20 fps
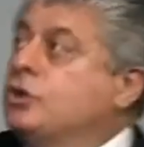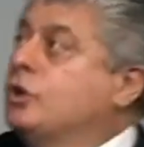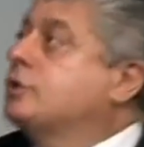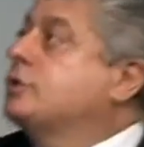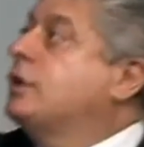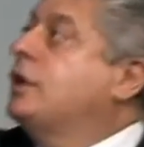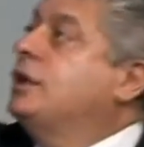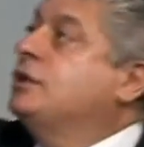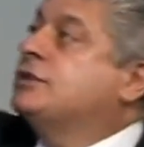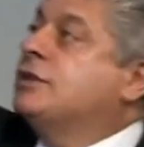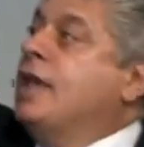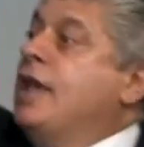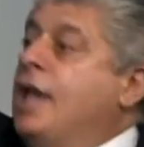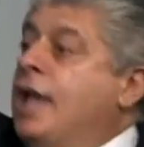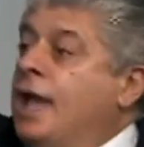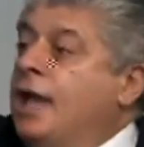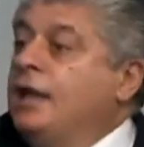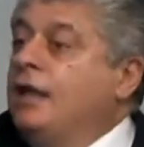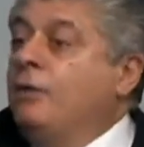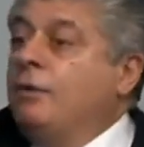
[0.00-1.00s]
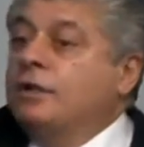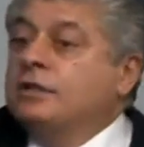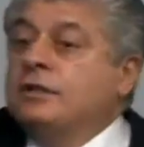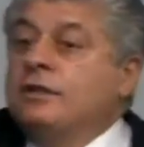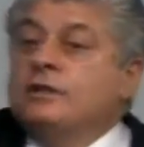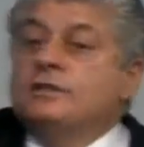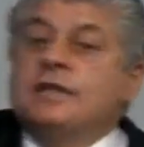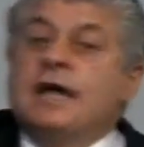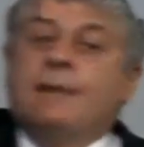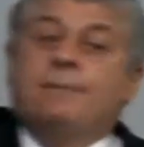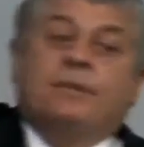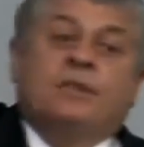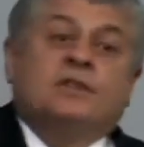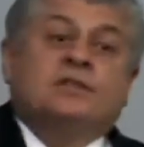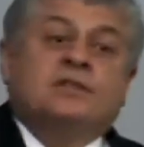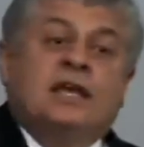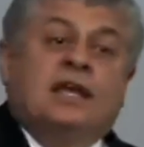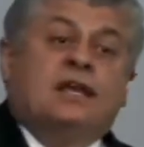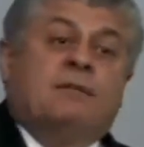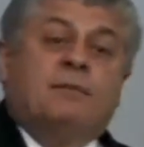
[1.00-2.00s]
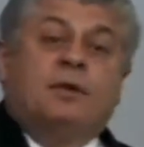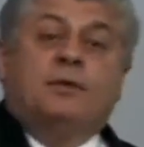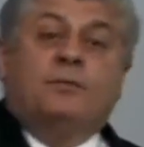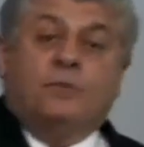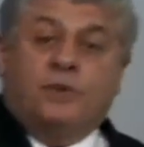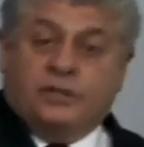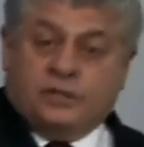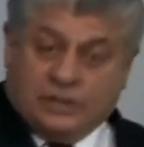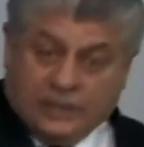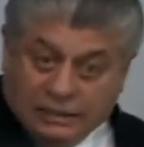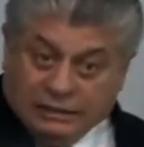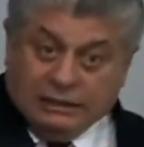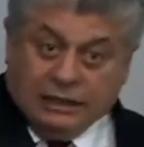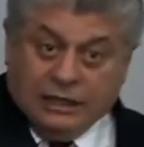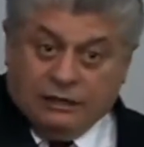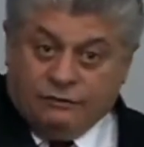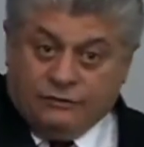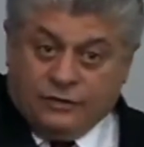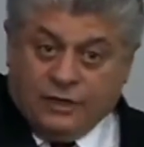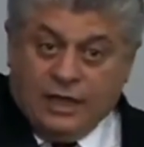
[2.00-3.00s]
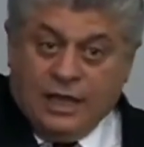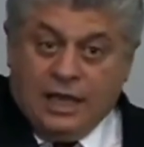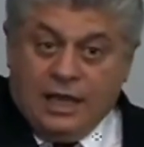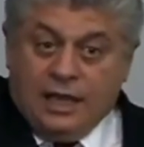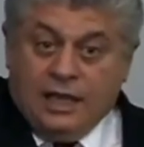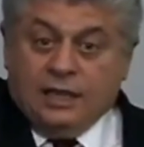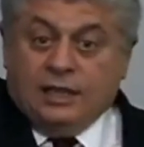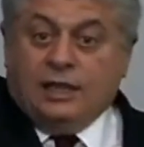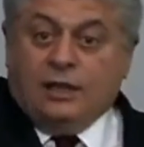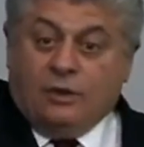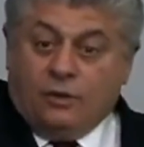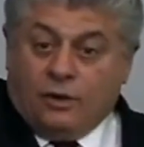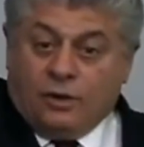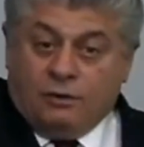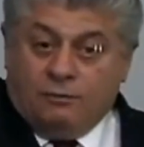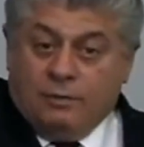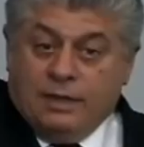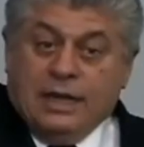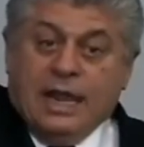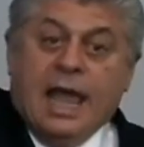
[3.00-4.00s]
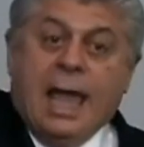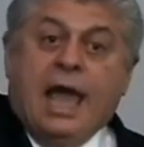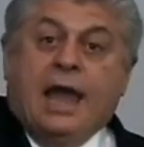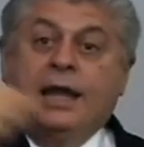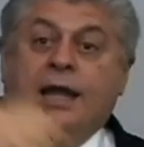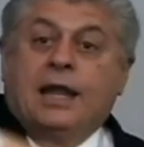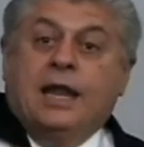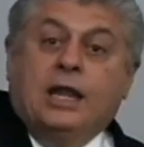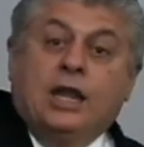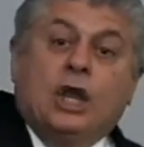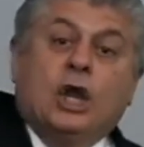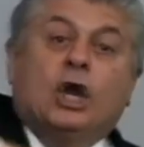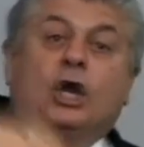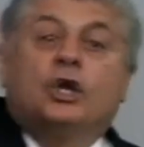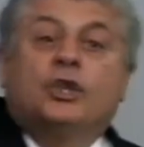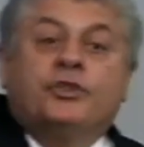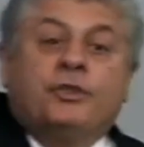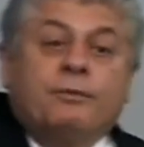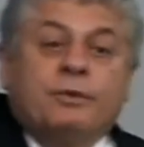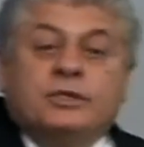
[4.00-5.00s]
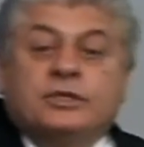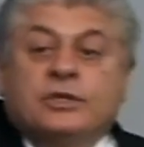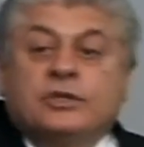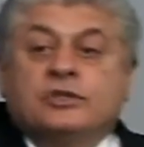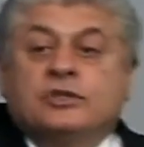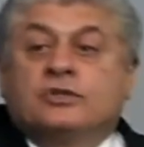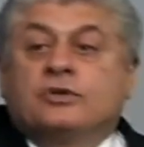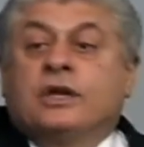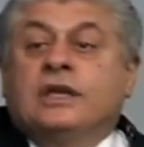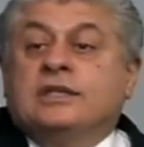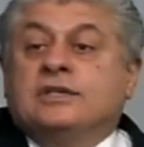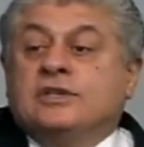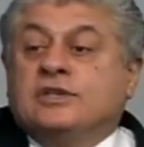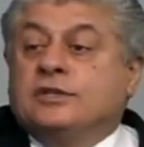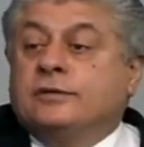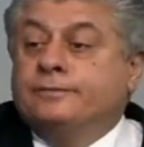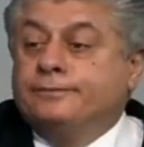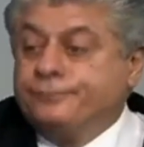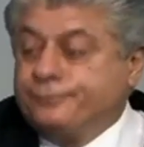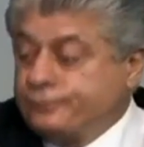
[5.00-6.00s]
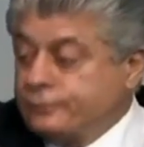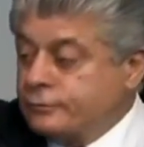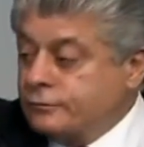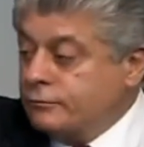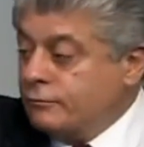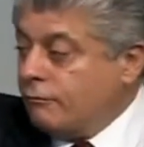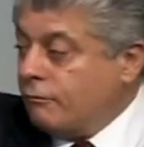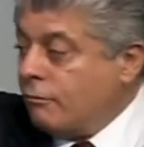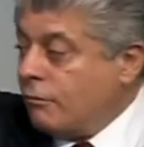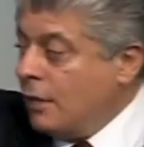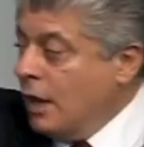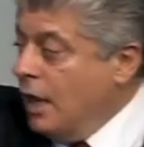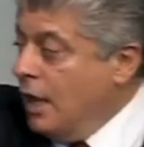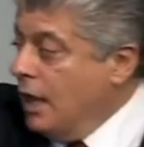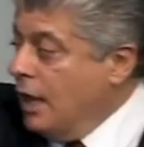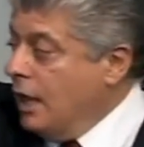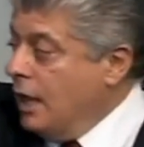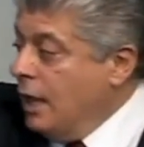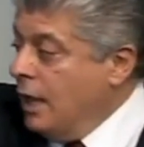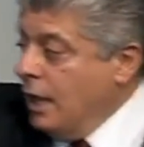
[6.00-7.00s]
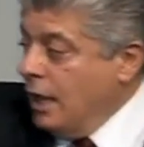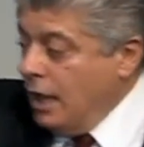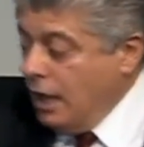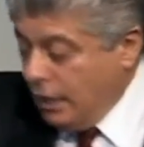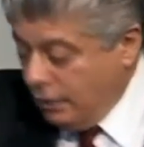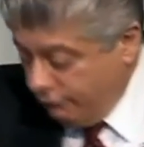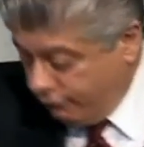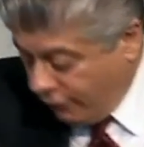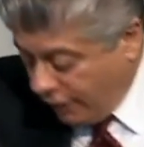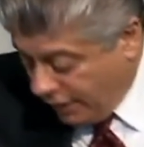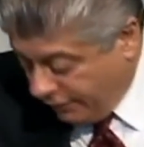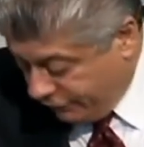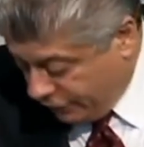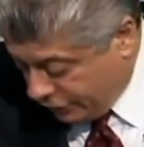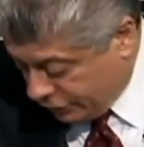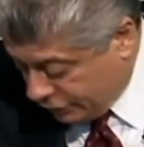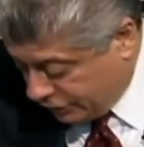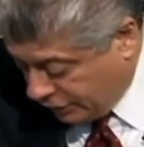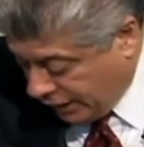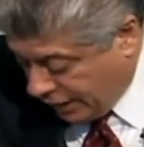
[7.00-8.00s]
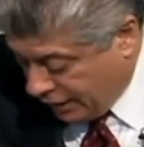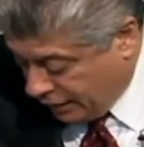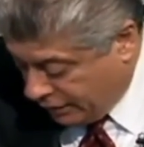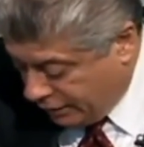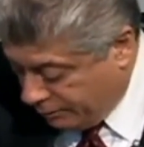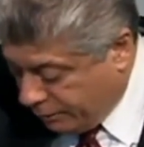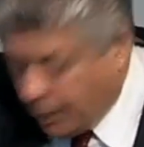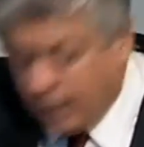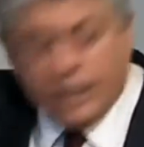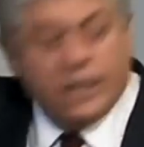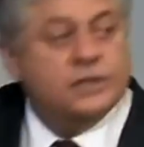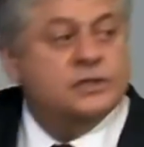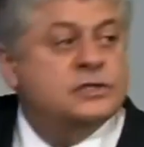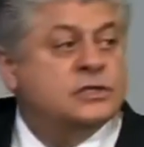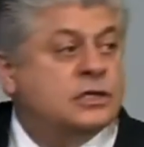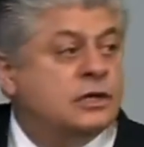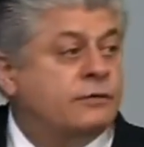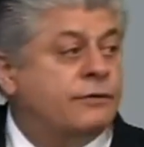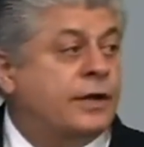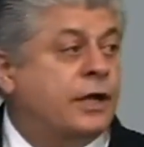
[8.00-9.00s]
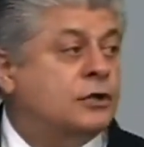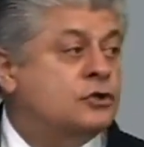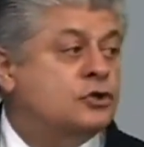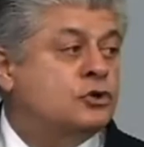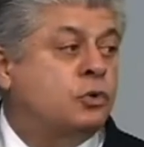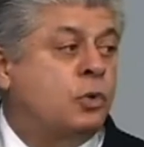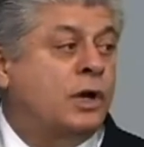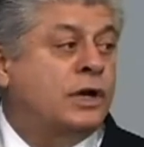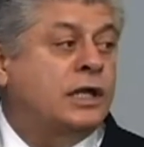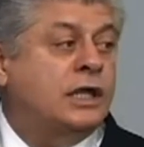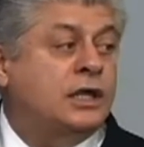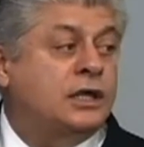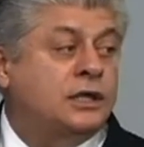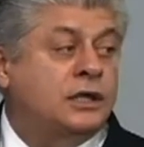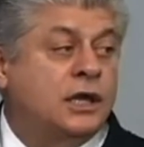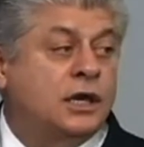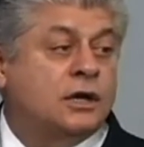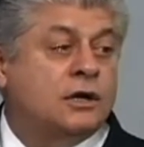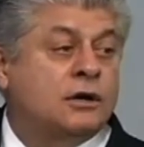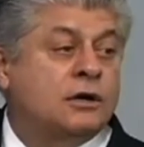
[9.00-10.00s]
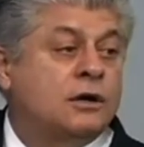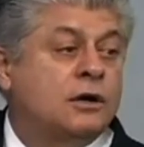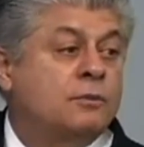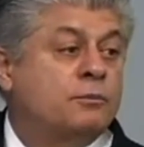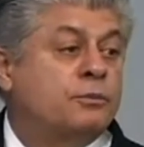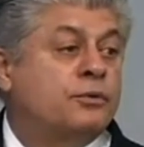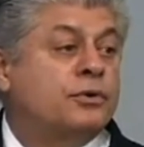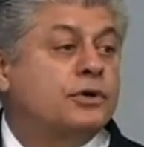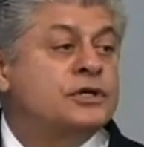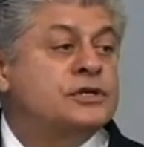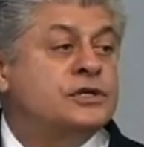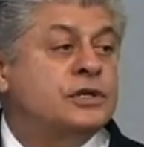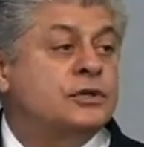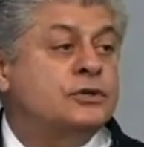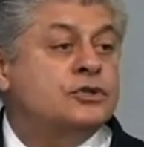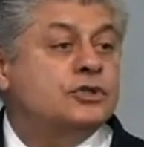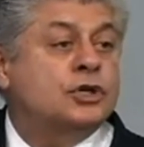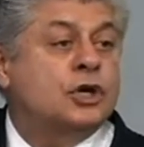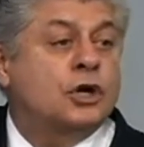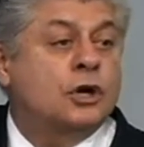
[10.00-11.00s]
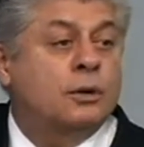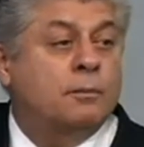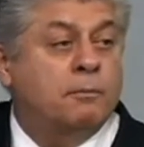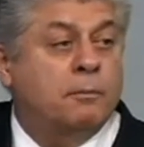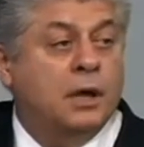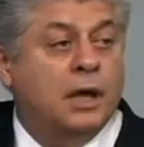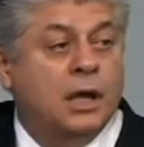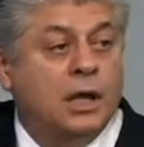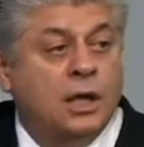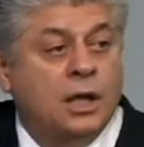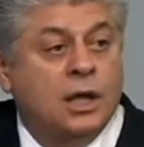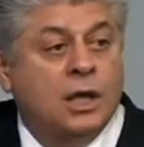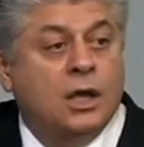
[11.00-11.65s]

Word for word: he took these and he went to the top of the tenement in which he lived in lower Manhattan and he hurled them into the streets. And five years later, he began serving a 20 year prison term